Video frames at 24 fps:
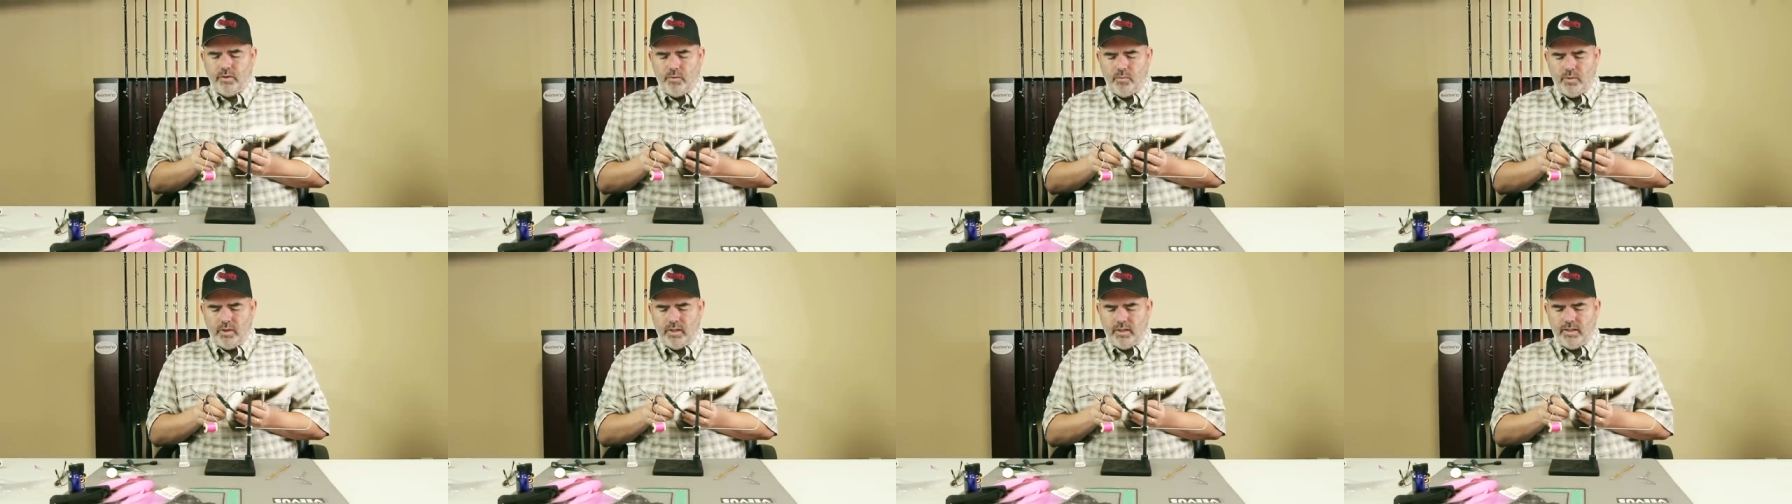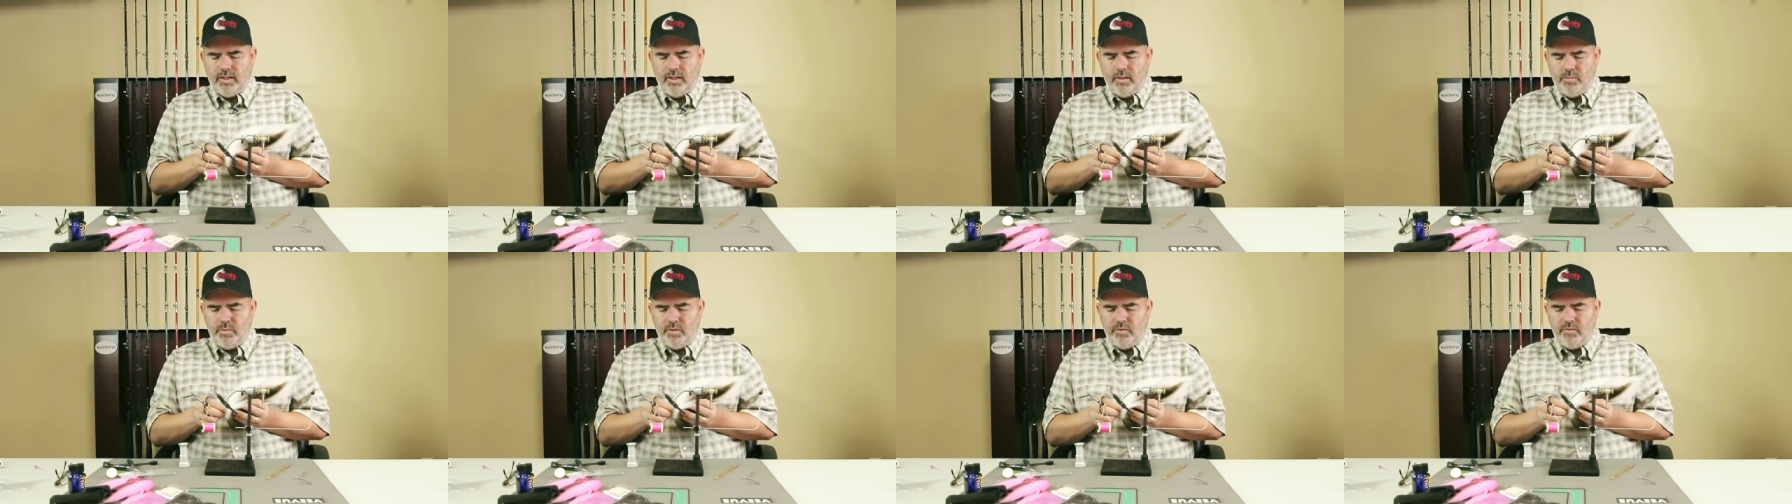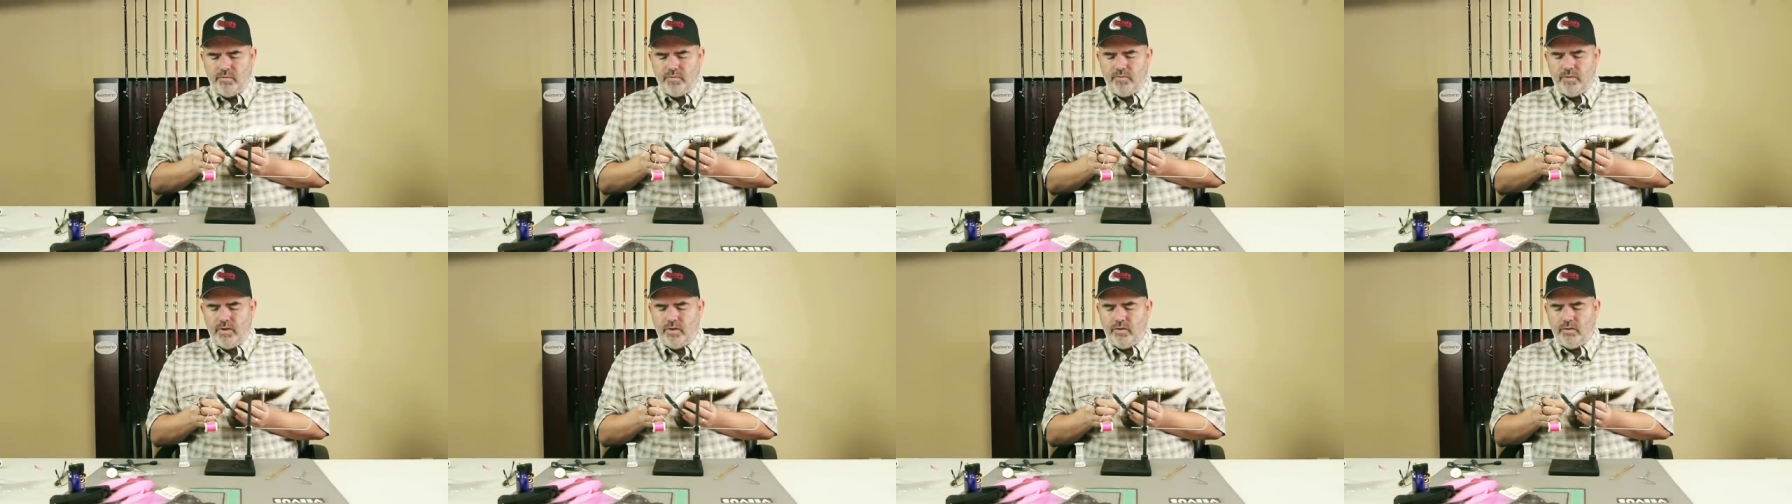You want to keep it
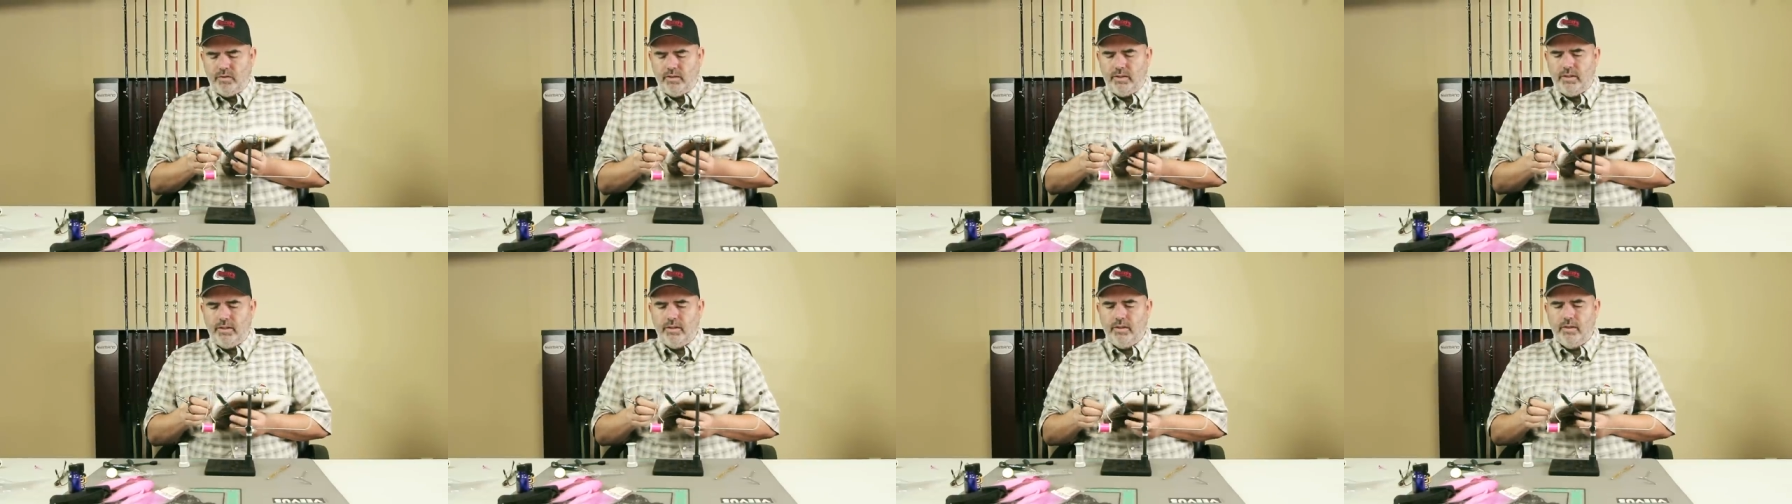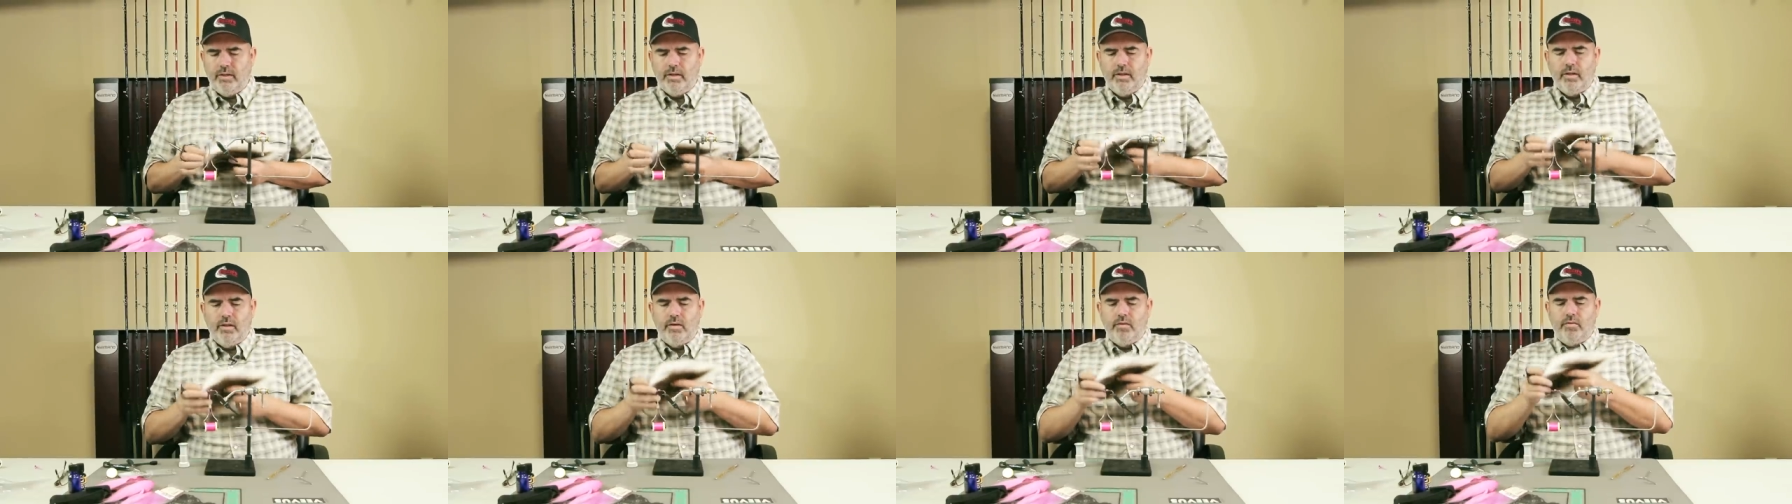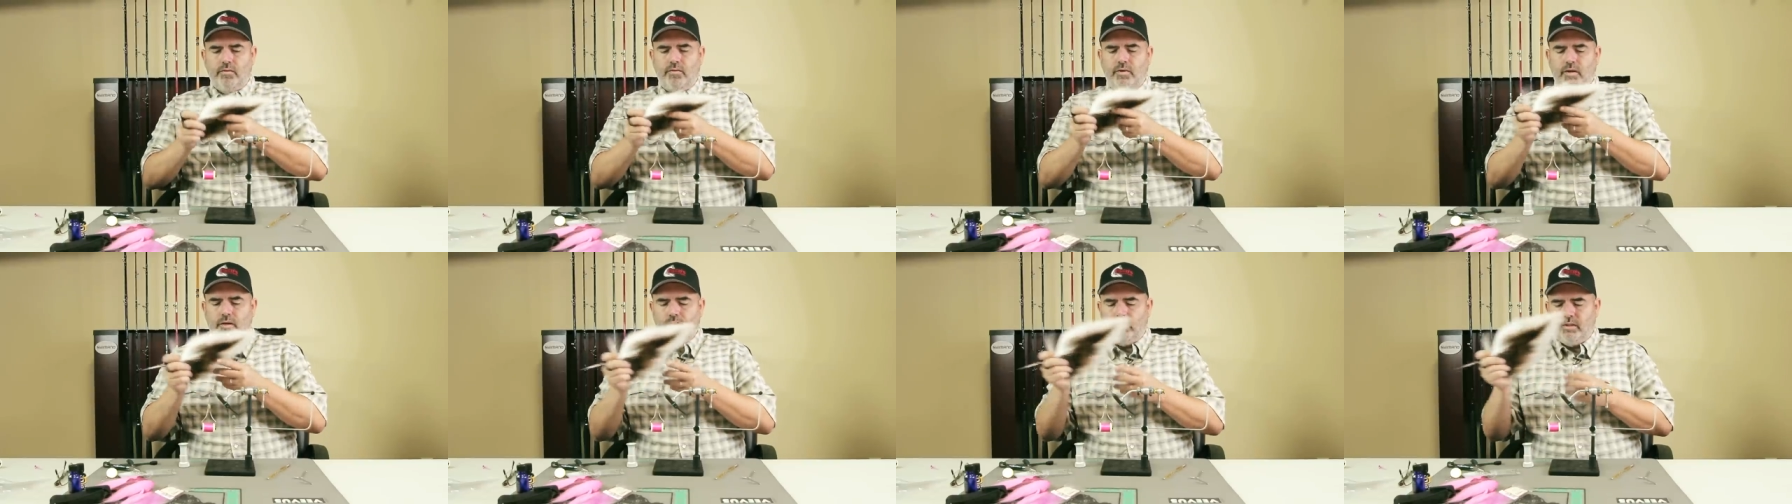fairly,
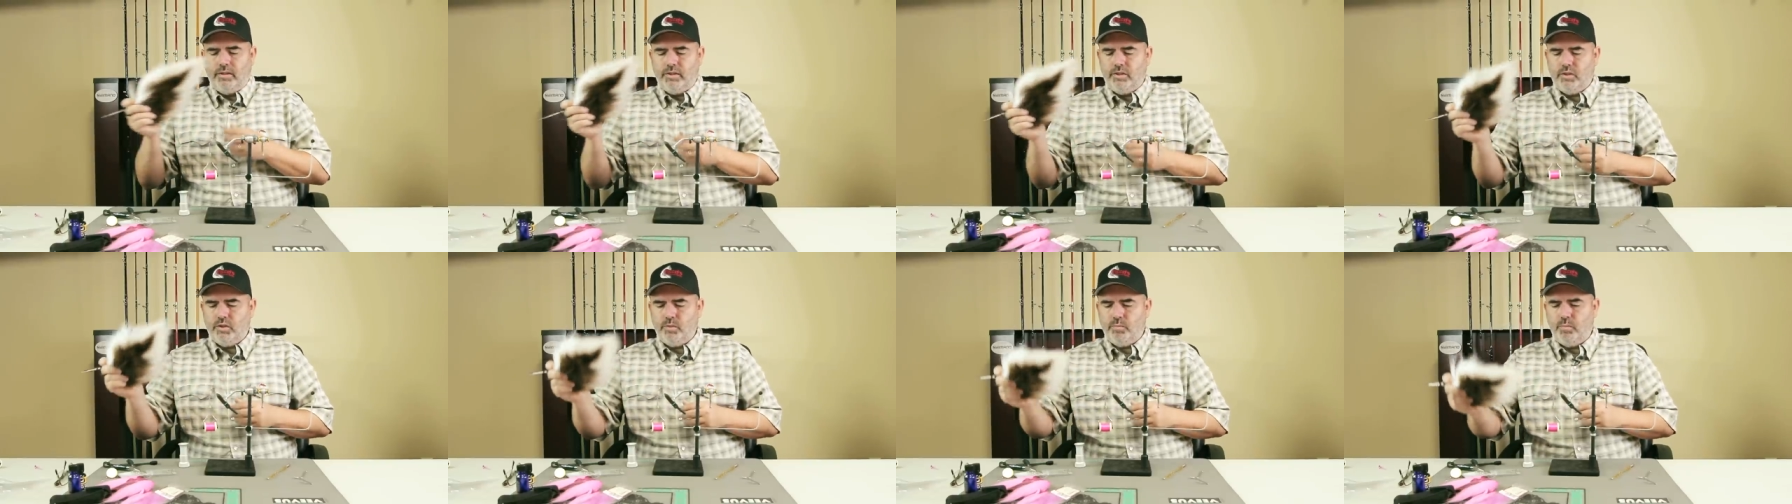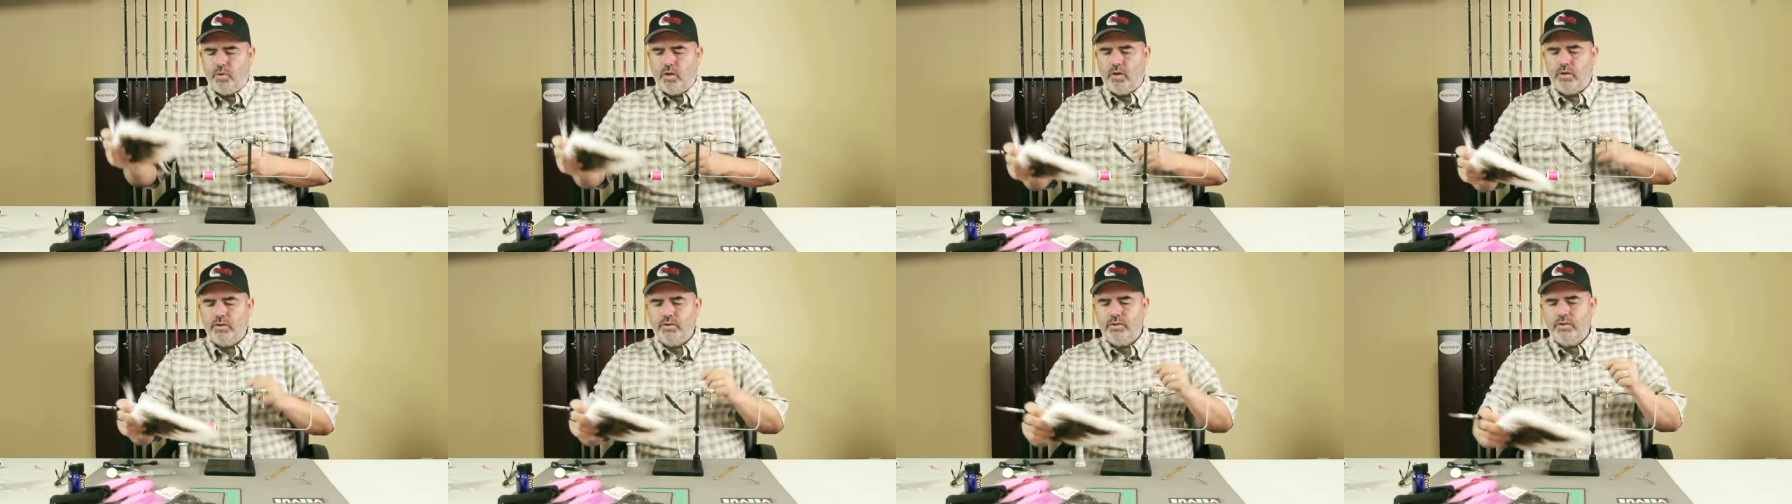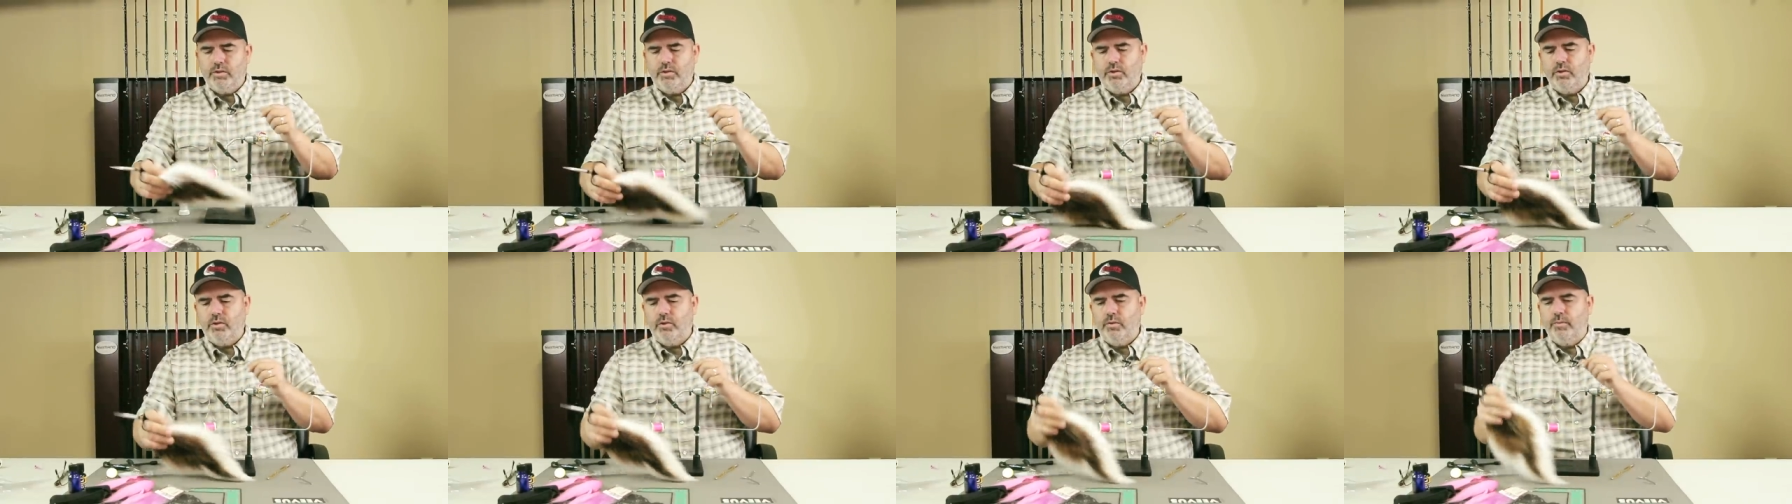fairly sparse.
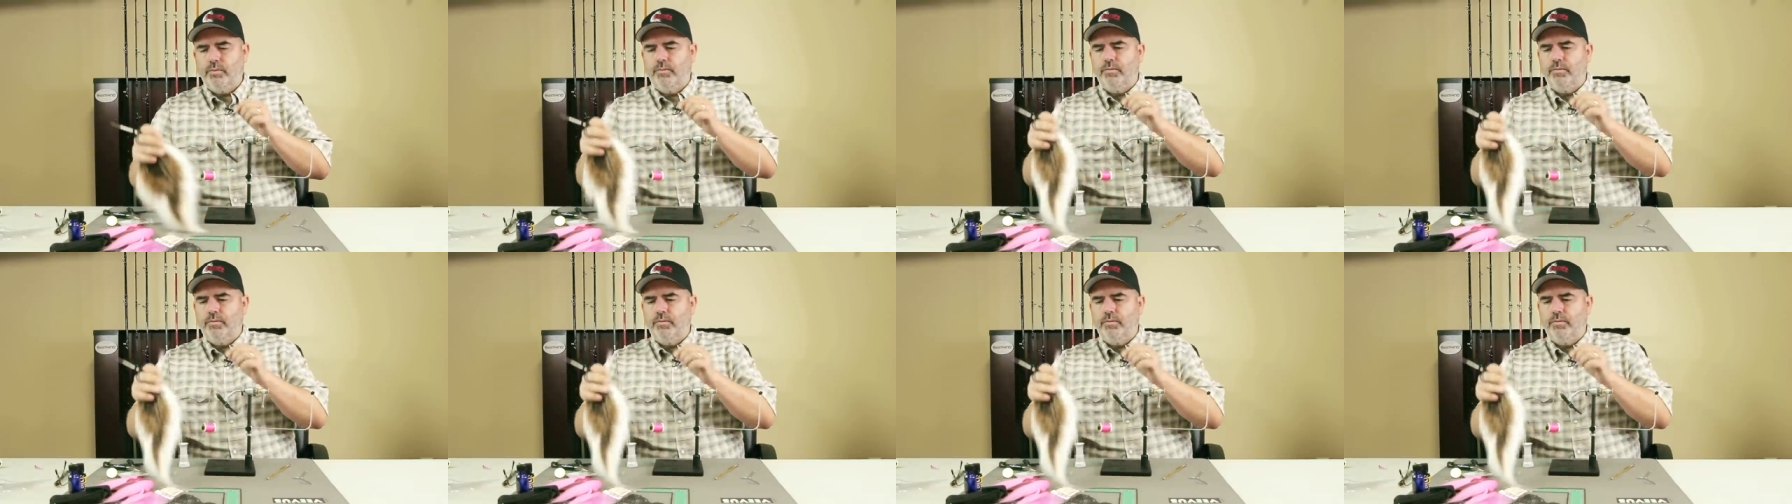So